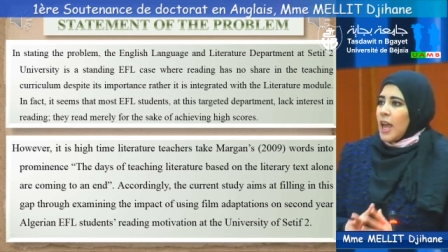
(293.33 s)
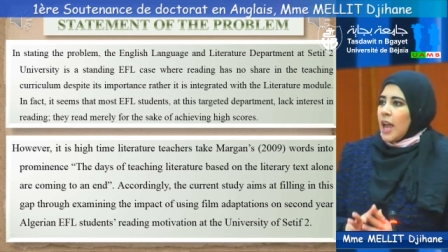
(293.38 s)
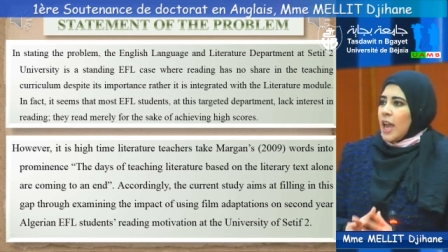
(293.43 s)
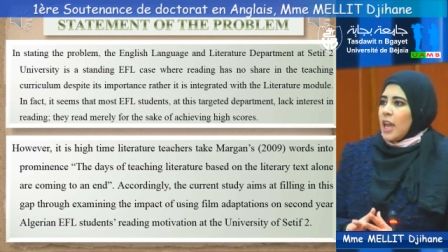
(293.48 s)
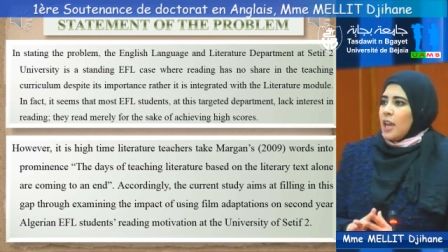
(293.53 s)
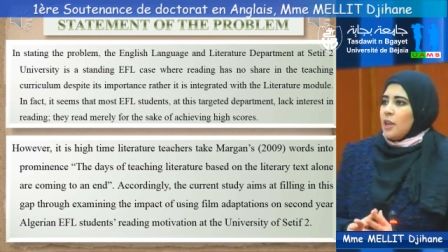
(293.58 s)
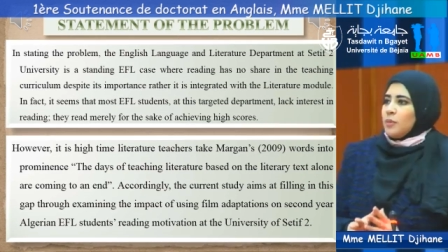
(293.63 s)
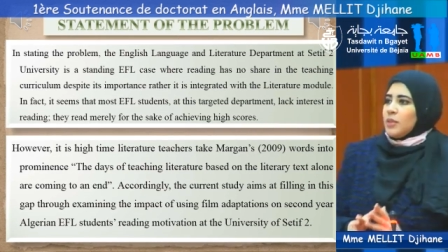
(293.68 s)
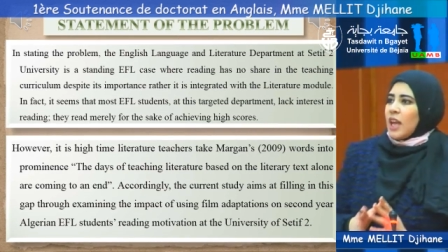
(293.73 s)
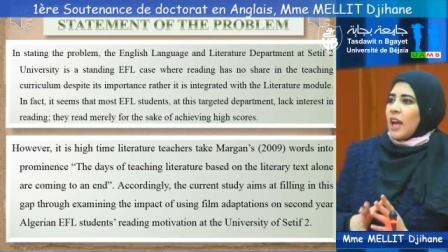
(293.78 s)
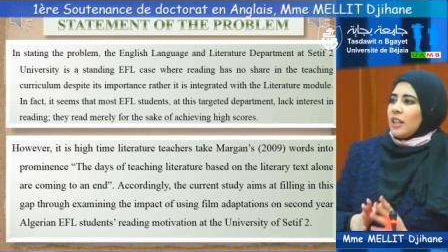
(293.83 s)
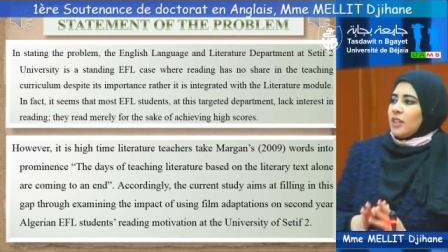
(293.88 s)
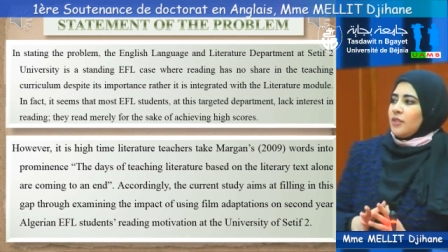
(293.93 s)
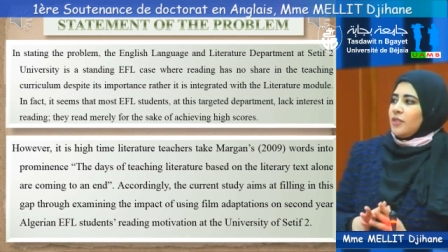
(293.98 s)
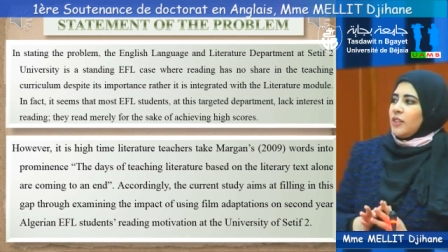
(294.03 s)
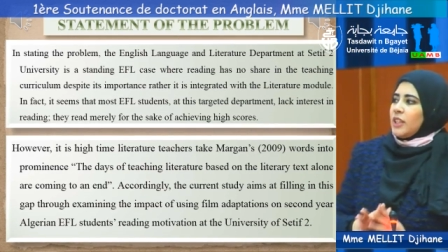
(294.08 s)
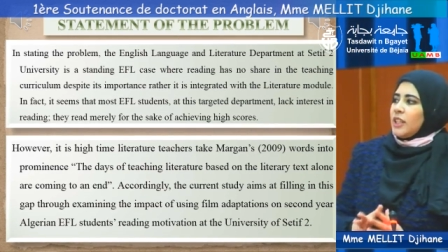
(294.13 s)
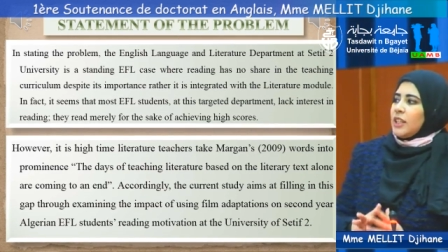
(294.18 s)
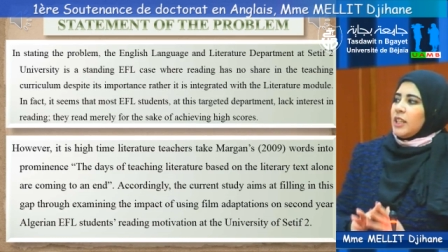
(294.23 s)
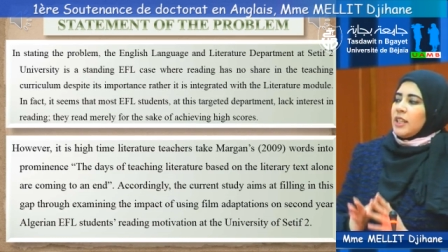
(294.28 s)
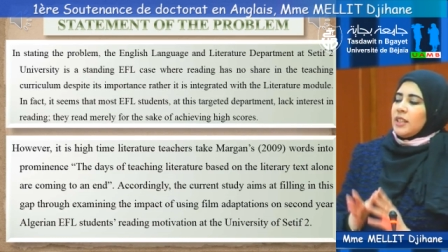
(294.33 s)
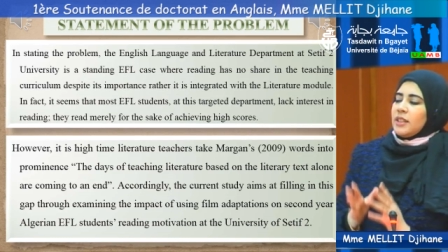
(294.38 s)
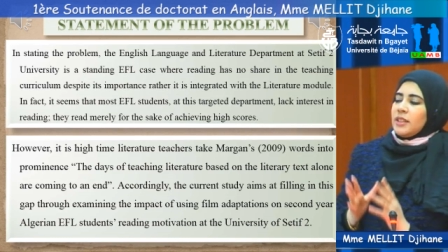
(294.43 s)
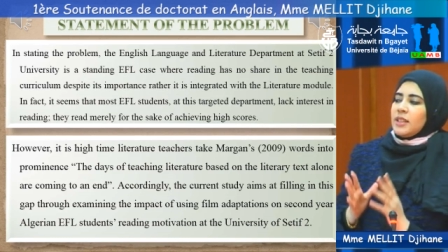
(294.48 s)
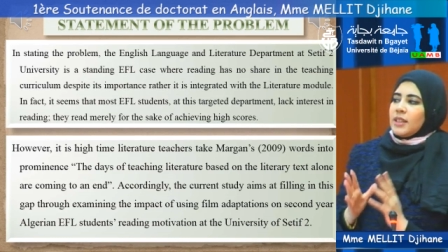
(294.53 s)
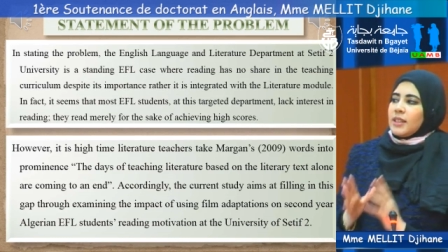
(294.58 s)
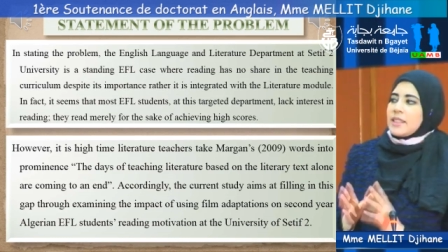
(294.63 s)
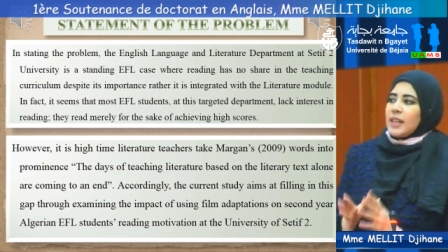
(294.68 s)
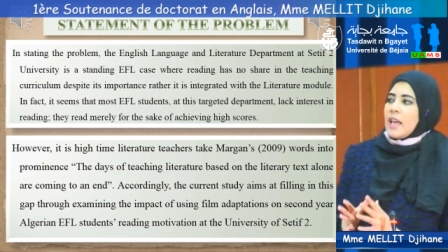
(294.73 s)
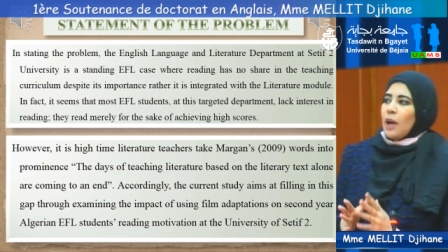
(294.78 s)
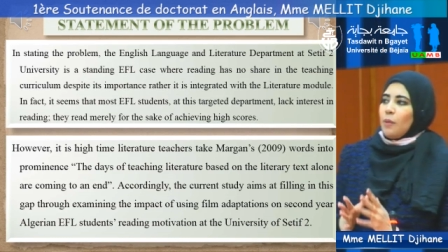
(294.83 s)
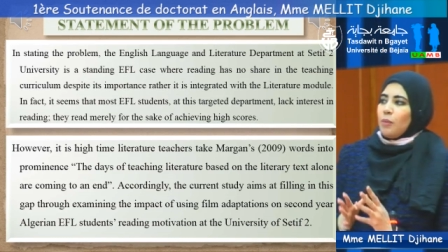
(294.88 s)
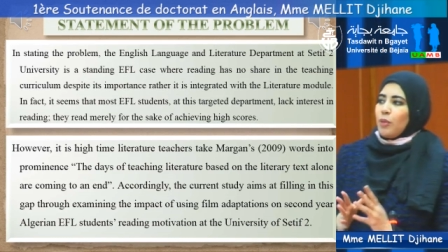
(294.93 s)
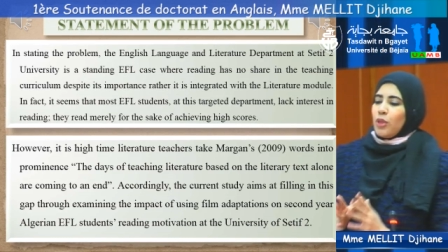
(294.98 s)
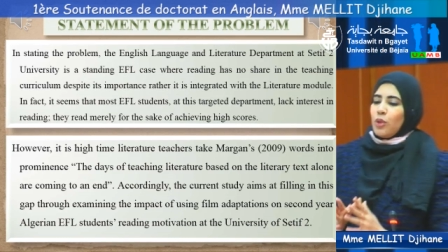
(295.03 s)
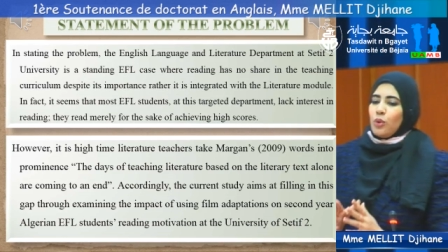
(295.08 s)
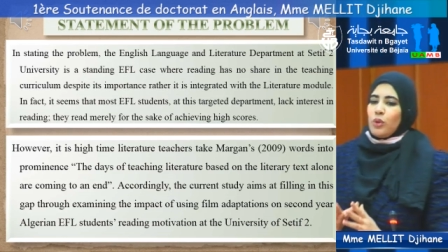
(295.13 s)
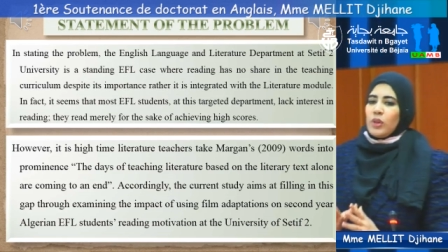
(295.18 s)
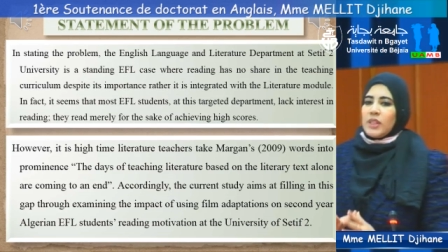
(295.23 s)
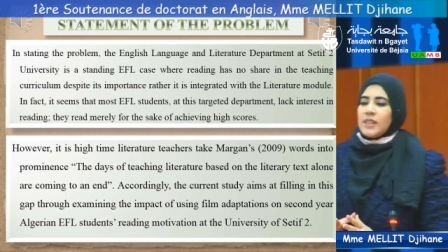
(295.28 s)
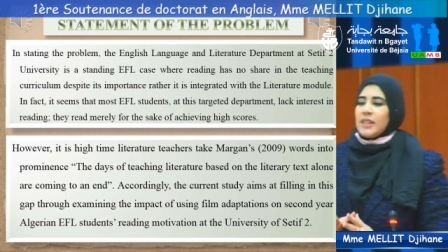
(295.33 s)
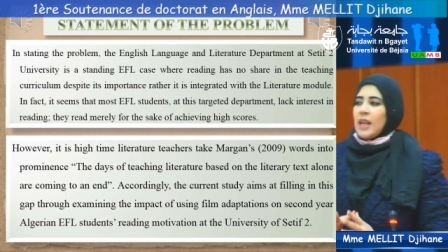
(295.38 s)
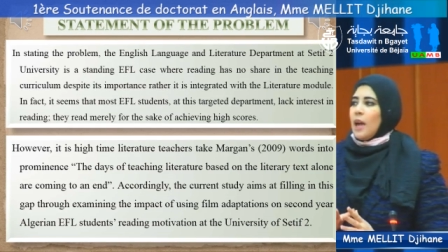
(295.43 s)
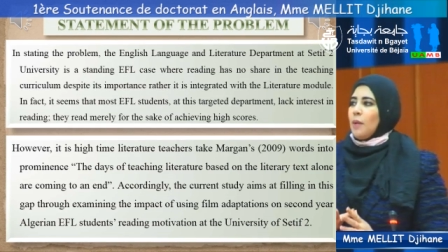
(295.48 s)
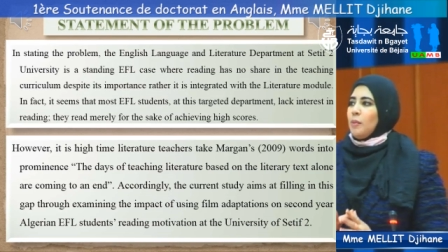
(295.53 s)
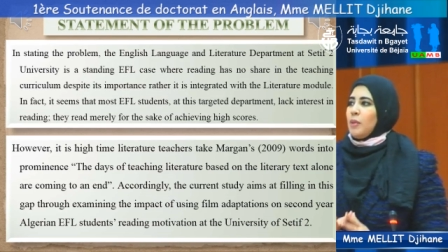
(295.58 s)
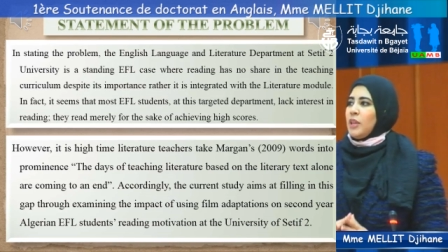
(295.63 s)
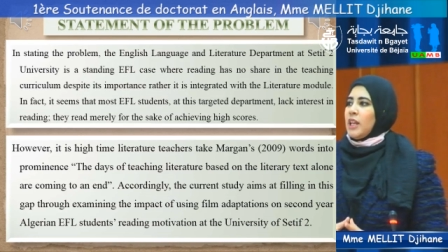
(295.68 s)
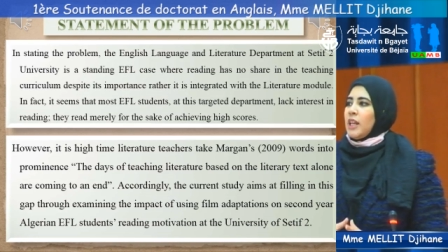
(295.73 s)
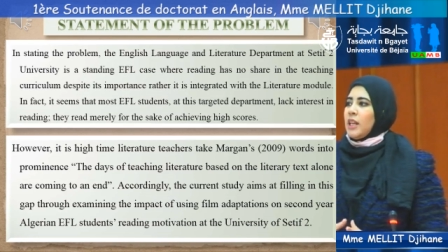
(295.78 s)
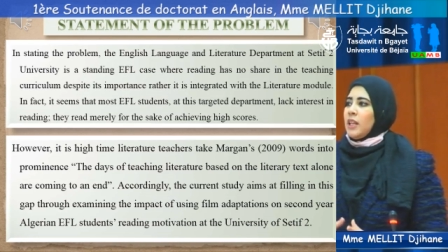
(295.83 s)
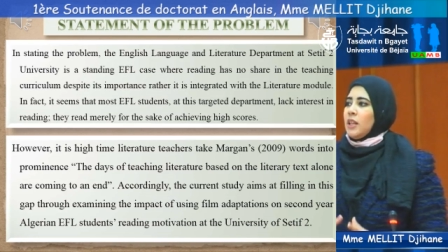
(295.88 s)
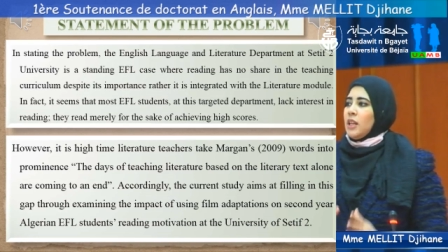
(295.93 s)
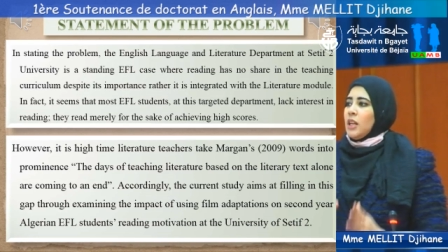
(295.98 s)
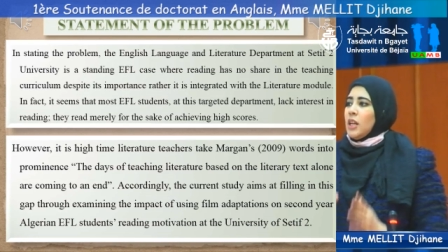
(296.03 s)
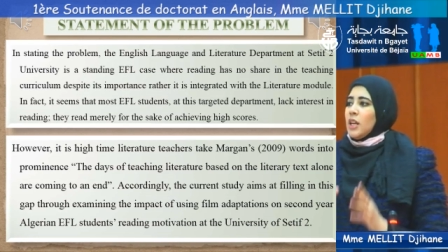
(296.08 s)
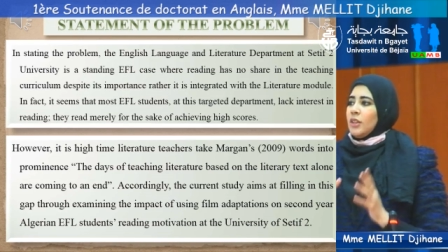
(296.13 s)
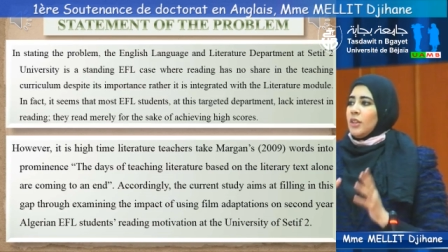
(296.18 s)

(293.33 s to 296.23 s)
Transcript: aims at filling in this gap through examining